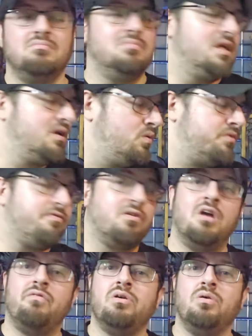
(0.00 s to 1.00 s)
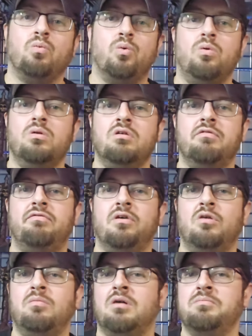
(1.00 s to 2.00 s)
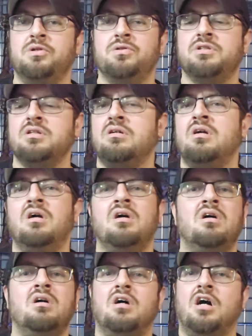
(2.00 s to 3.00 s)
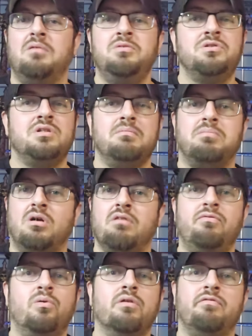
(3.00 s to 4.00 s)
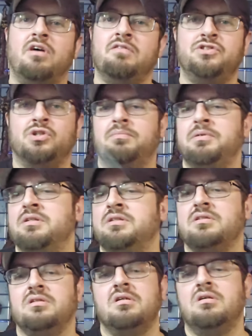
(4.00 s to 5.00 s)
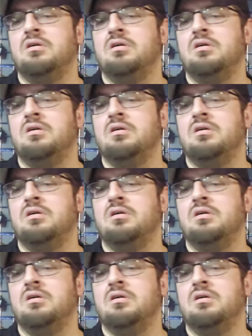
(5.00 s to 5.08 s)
Like for every roll of foam I'm using probably 4 to 5 Sharpies.